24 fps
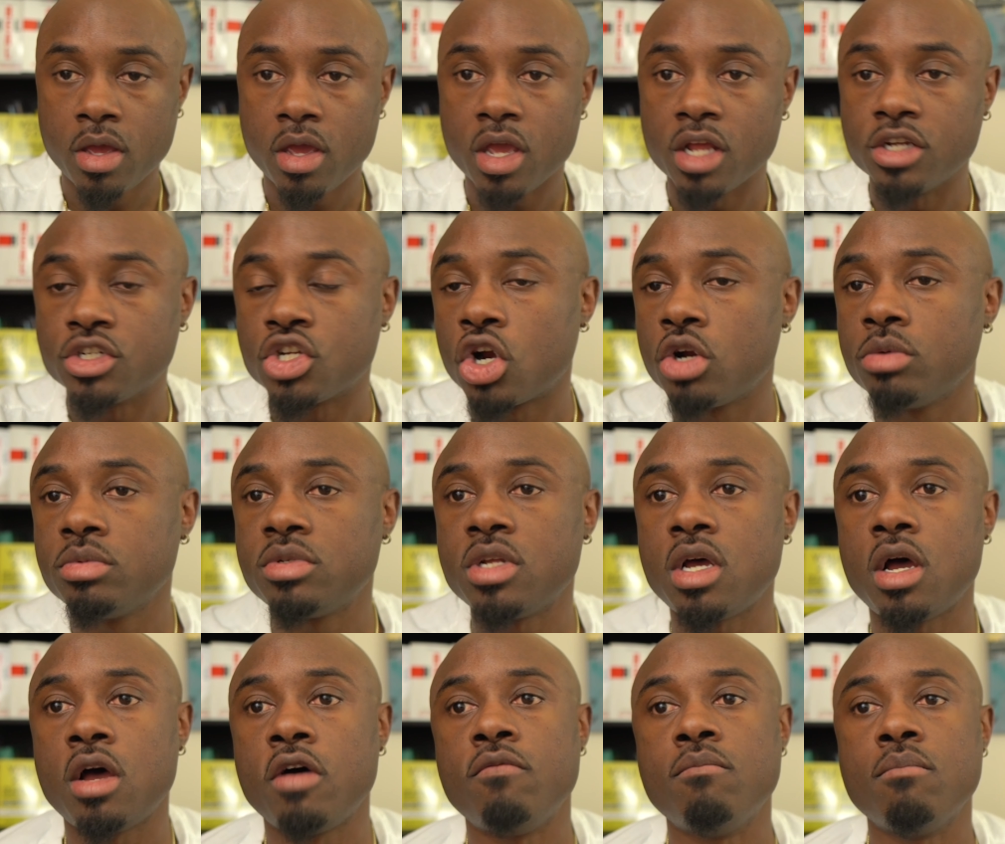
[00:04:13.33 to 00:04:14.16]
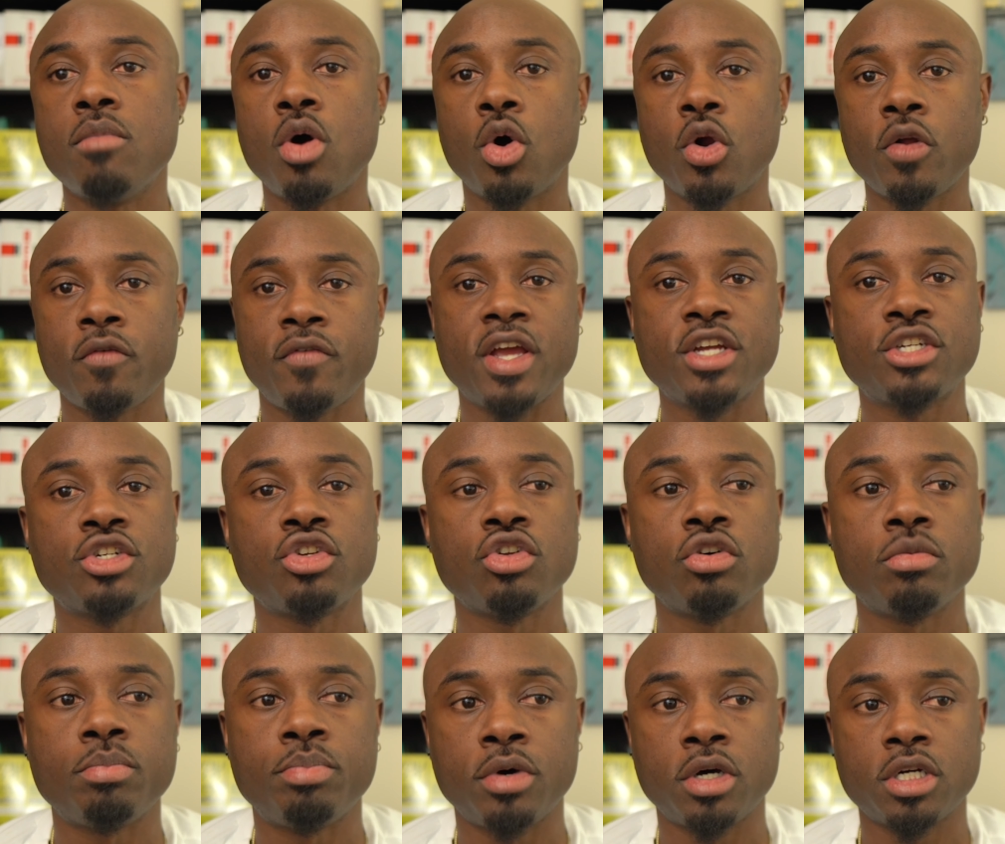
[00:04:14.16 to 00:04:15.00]
In terms of
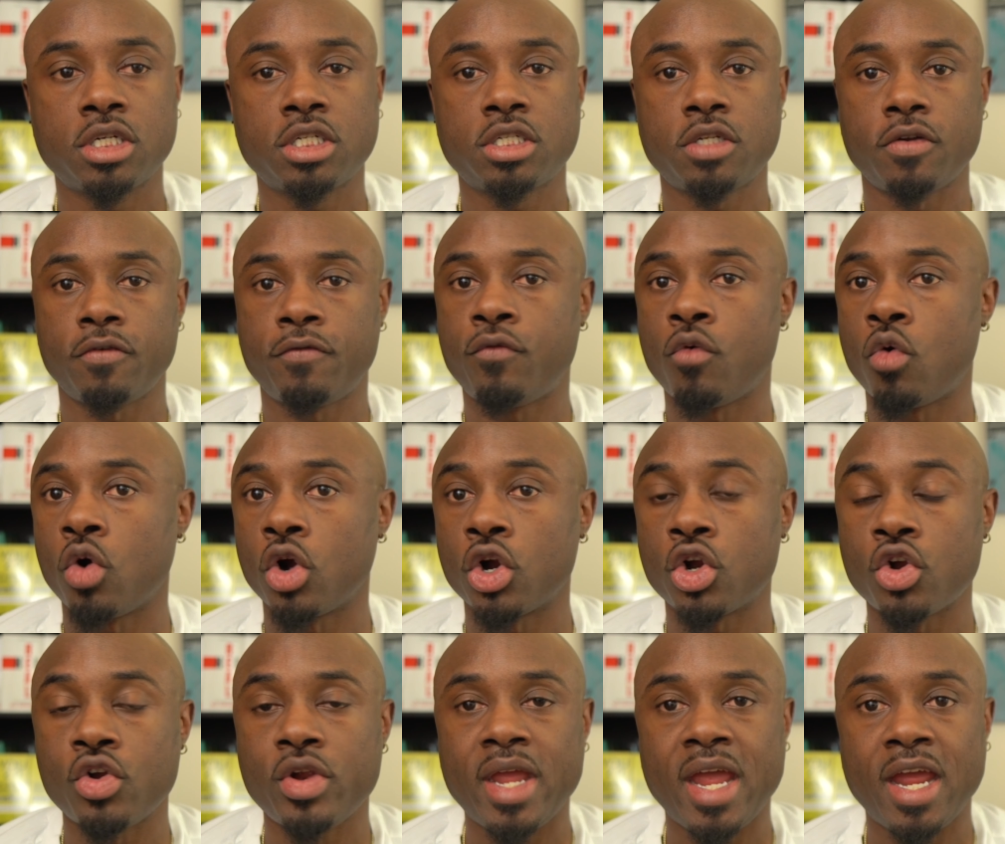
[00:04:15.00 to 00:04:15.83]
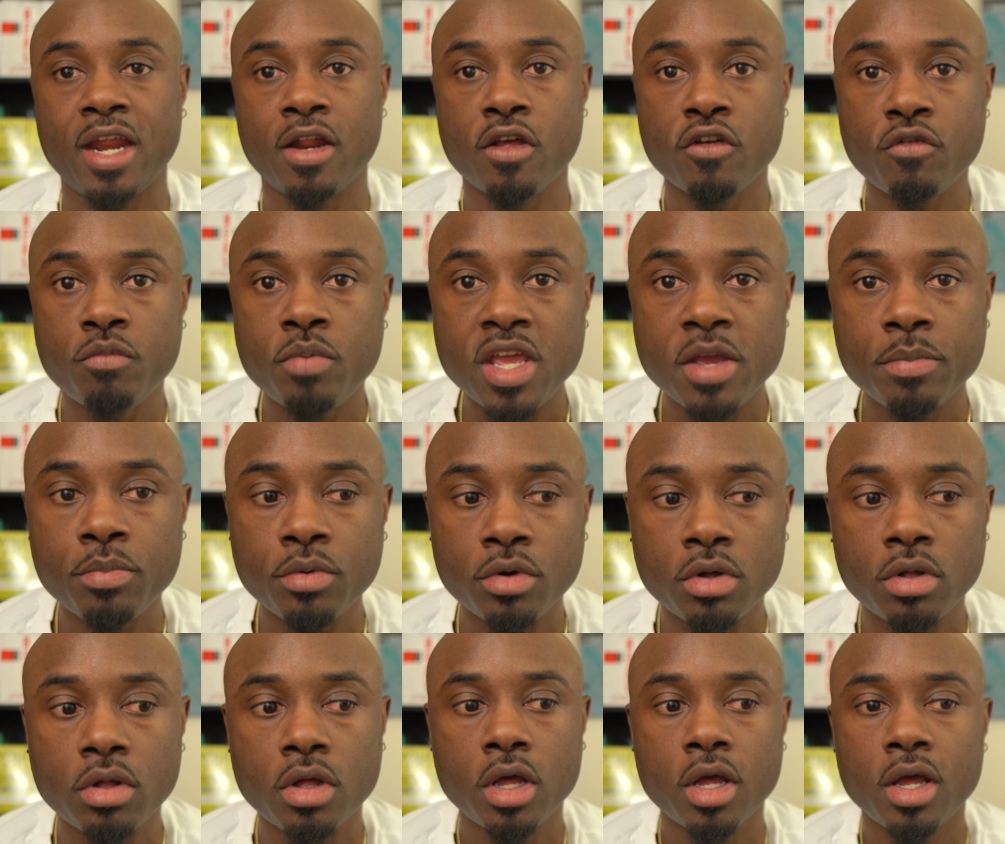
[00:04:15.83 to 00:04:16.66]
motivational books for creative
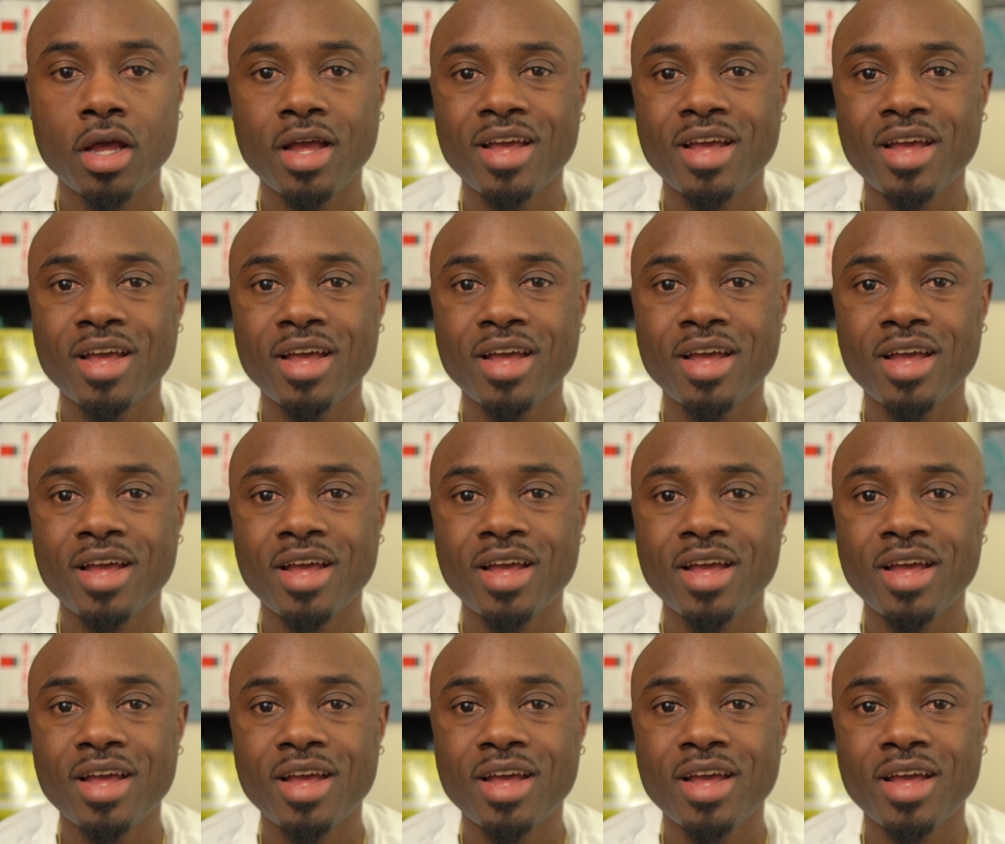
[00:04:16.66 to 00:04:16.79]
people,